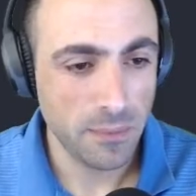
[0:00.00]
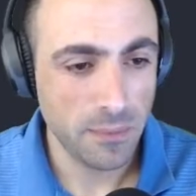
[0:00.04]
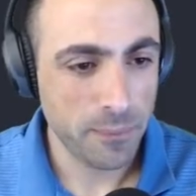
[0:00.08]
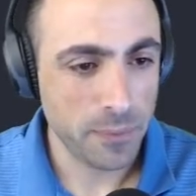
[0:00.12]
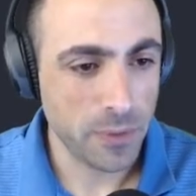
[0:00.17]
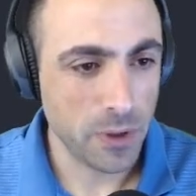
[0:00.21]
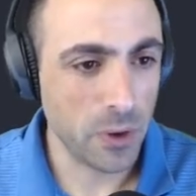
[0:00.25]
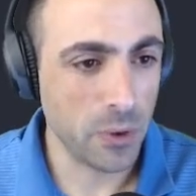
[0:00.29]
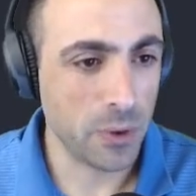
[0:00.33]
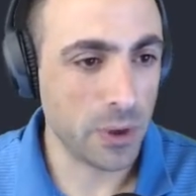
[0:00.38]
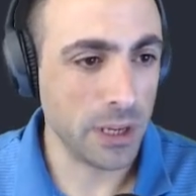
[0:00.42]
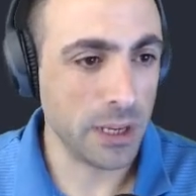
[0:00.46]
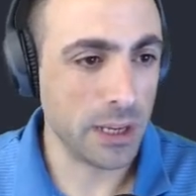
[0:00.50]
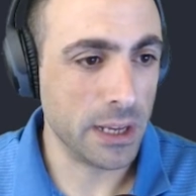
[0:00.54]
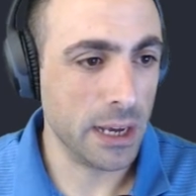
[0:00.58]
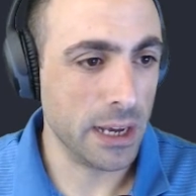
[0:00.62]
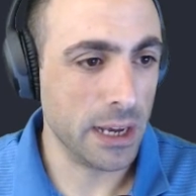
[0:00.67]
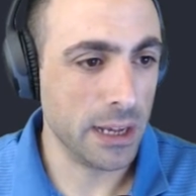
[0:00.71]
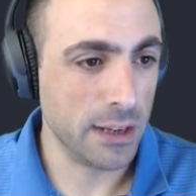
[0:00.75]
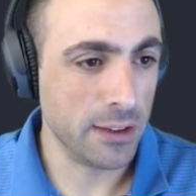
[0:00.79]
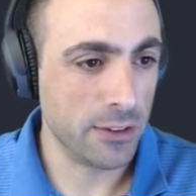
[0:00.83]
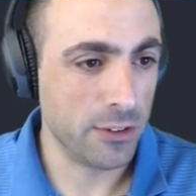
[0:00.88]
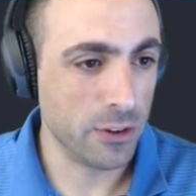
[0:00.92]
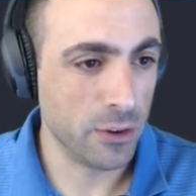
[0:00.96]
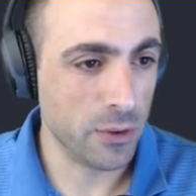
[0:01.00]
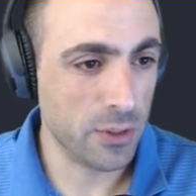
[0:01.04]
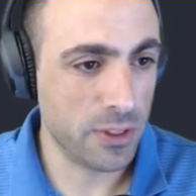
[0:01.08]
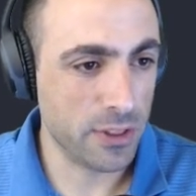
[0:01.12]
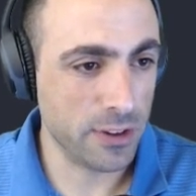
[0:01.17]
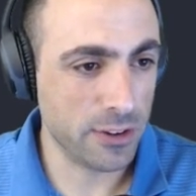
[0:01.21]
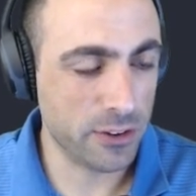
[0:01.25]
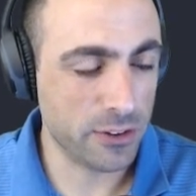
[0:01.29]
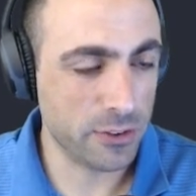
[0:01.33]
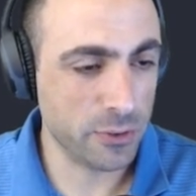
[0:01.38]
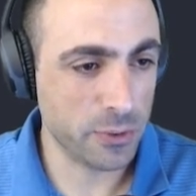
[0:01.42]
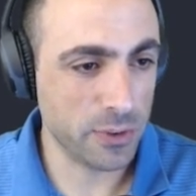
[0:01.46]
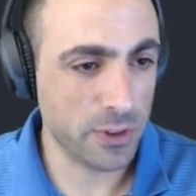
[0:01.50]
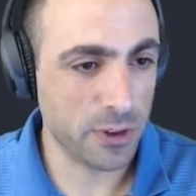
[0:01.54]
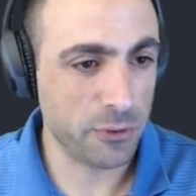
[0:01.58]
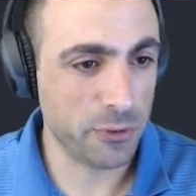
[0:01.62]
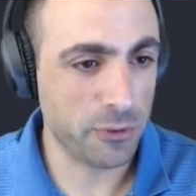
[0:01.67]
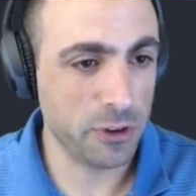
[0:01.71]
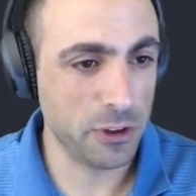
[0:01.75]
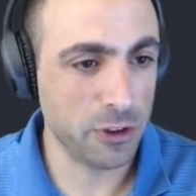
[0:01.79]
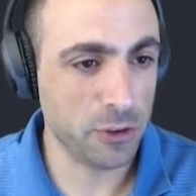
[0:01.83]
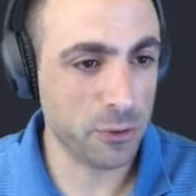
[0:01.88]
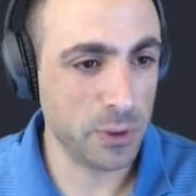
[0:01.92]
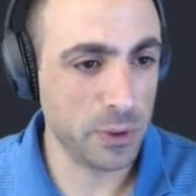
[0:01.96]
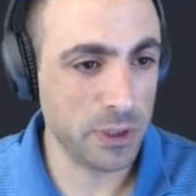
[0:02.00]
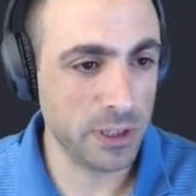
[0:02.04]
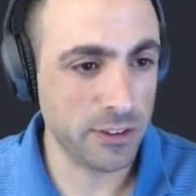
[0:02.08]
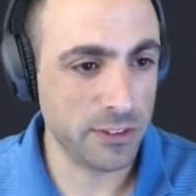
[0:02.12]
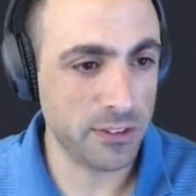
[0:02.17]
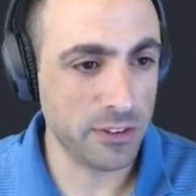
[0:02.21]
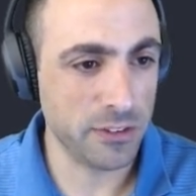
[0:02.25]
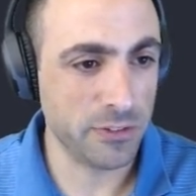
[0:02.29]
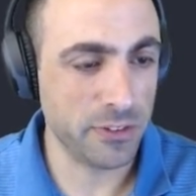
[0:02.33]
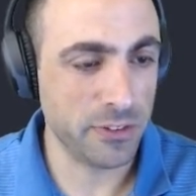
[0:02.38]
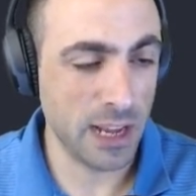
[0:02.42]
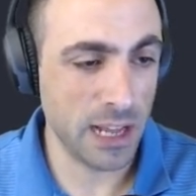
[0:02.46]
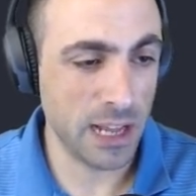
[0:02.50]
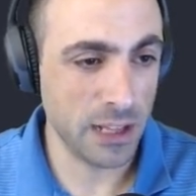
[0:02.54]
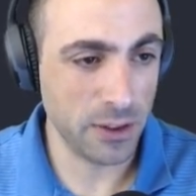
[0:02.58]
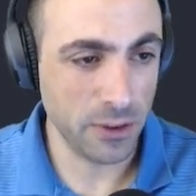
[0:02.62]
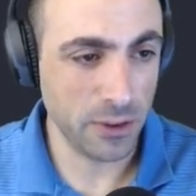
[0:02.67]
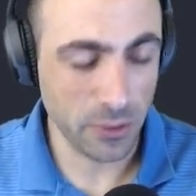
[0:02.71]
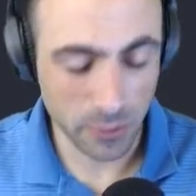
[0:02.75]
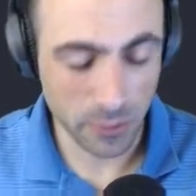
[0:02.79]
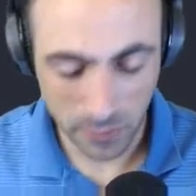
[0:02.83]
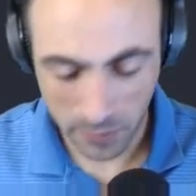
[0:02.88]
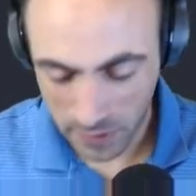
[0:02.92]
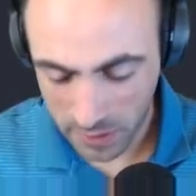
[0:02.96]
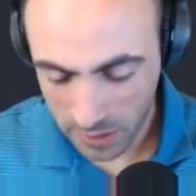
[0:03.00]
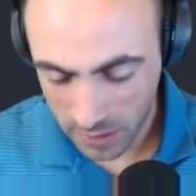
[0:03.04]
Okay, got it. So the first one is the value.